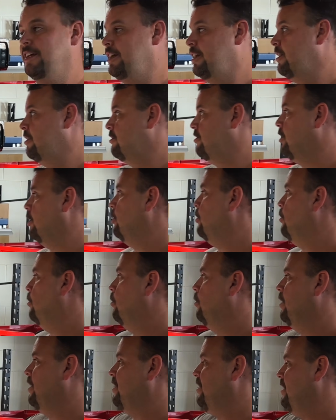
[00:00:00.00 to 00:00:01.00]
So
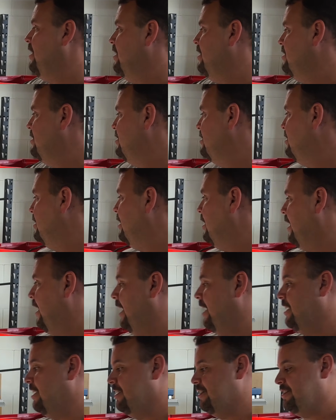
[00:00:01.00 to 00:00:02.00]
with this
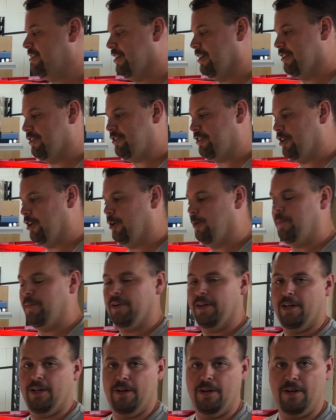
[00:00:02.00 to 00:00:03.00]
and an oscilloscope,
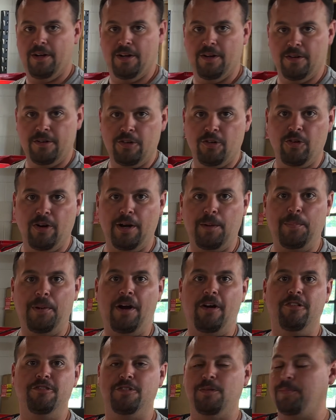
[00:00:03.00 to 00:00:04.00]
correct
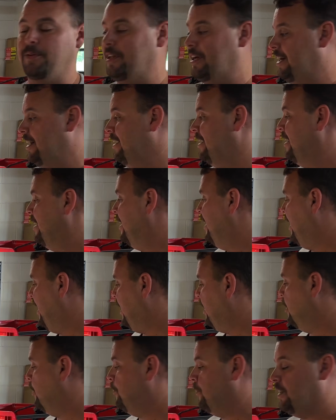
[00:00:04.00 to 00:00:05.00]
power supply, and
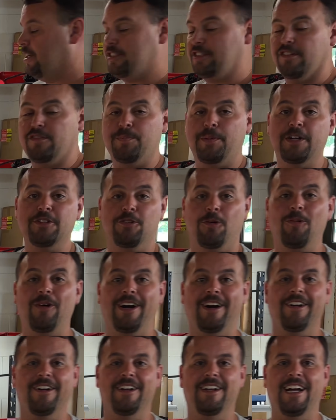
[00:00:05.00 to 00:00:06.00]
a bunch of special
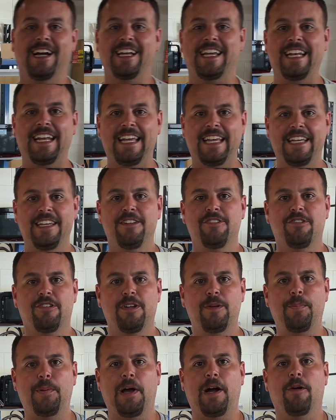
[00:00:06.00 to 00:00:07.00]
wiring, I can easily
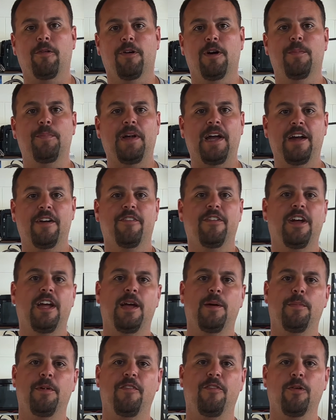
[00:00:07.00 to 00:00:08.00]
power up every amp
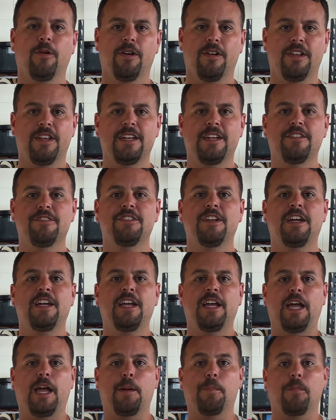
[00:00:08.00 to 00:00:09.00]
before it leaves
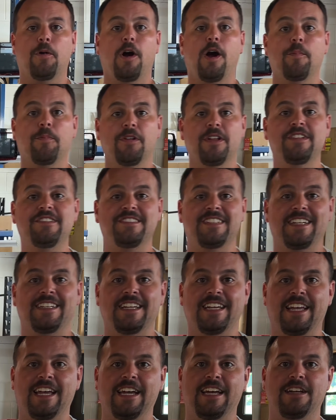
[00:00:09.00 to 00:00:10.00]
and properly set the
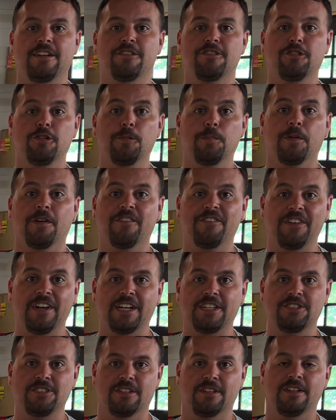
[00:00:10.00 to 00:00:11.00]
gains to
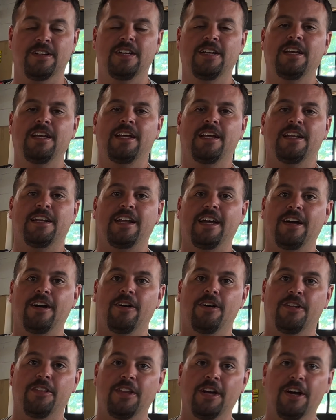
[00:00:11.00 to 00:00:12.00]
perfection. Now,
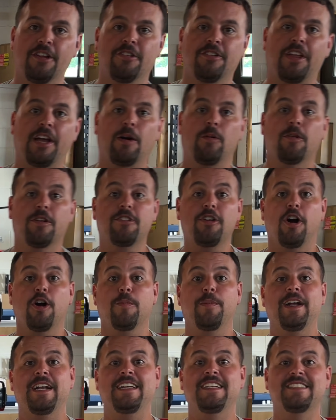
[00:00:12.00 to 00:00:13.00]
the other thing I want to talk
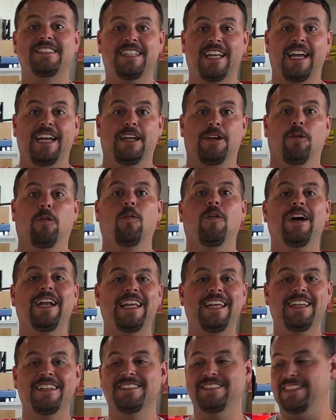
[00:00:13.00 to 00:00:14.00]
about is gain. What
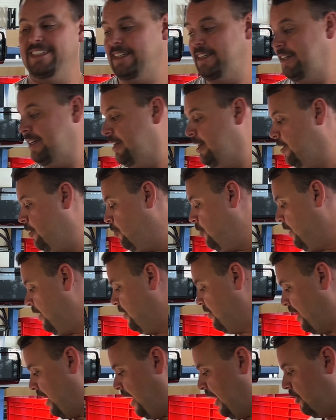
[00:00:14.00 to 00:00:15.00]
is it?
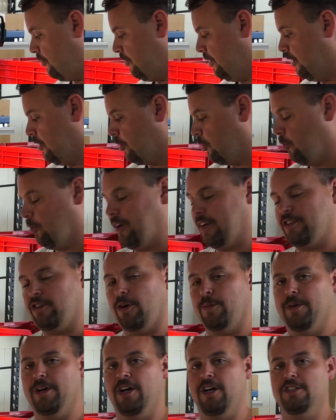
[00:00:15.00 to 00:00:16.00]
It's actually, the correct
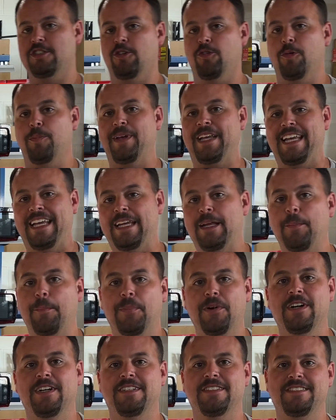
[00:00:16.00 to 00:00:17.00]
terminology would be
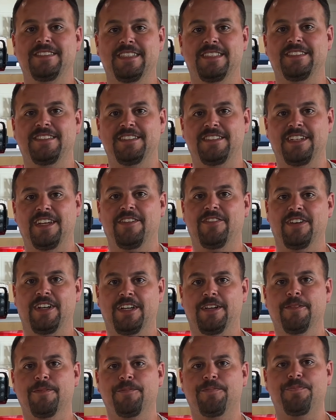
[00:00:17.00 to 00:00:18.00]
input sensitivity.
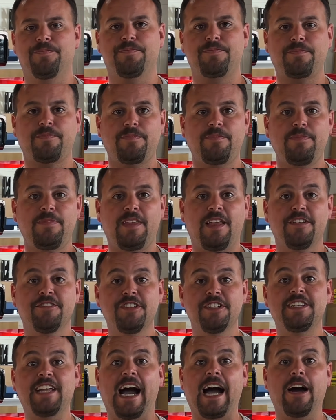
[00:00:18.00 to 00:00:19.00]
It's a
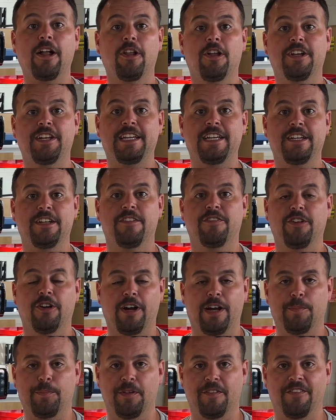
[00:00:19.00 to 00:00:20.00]
dial on the end of your
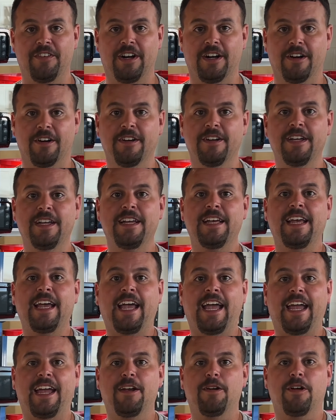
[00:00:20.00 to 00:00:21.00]
amplifier,
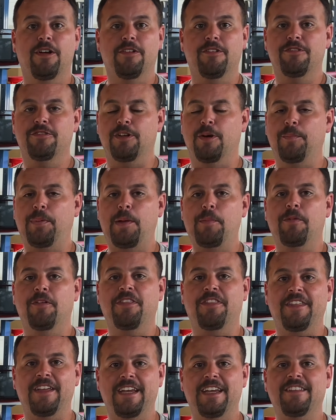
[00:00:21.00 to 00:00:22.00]
and some people
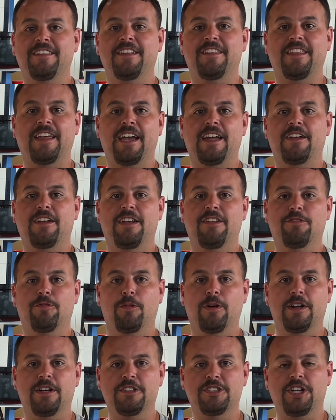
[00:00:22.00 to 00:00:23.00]
think that that is
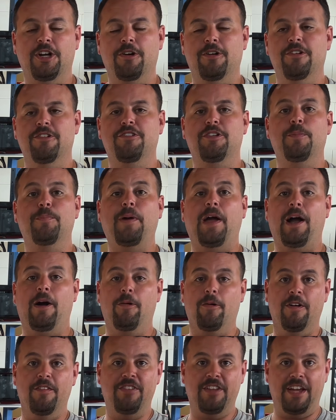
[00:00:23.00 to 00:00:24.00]
what turns the
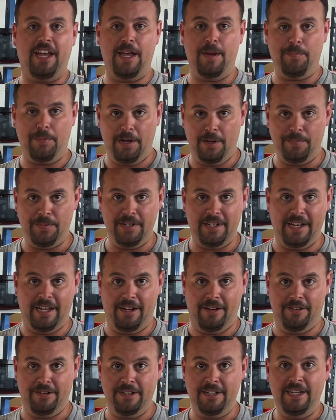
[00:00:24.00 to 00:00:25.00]
power of the amp up and
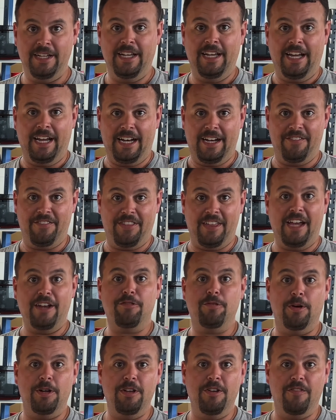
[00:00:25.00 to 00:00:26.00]
down, and if that's
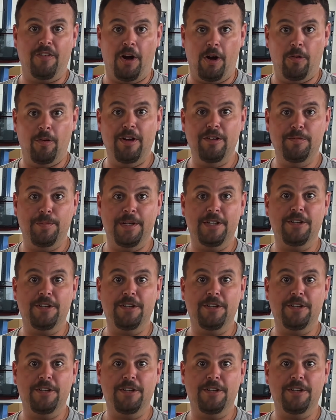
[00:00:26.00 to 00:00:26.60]
what you've always been